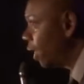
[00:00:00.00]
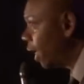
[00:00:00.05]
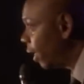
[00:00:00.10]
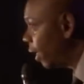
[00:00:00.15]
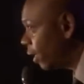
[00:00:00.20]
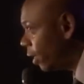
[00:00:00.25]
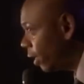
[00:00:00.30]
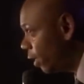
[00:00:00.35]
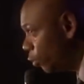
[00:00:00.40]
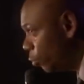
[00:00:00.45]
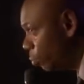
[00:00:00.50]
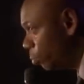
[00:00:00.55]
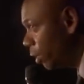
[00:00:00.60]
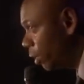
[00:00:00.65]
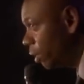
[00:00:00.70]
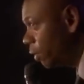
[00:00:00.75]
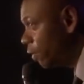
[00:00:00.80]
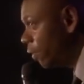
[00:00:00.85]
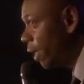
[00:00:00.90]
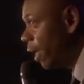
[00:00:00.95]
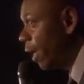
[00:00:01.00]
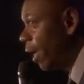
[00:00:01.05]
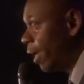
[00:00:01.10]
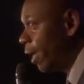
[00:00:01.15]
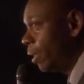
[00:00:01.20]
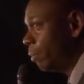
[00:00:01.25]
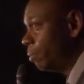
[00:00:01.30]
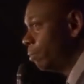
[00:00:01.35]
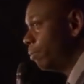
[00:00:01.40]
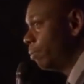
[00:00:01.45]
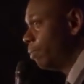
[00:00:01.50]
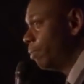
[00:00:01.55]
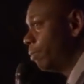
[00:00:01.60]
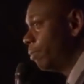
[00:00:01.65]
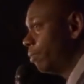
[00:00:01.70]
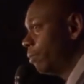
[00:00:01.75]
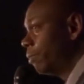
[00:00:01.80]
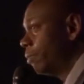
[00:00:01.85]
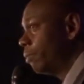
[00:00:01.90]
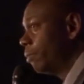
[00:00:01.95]
not a little bit of time.
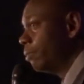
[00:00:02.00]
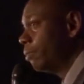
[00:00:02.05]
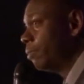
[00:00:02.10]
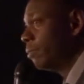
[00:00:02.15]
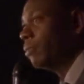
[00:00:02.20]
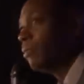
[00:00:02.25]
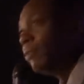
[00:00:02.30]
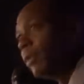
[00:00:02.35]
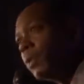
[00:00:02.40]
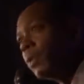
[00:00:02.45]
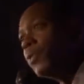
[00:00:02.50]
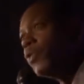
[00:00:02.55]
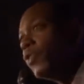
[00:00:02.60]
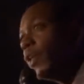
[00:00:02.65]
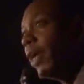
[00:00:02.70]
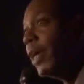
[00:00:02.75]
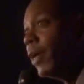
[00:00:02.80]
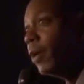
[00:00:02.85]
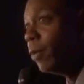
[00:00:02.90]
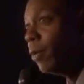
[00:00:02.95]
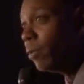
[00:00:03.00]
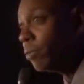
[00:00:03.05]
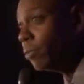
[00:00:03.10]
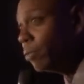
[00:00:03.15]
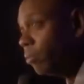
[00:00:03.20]
It was hell.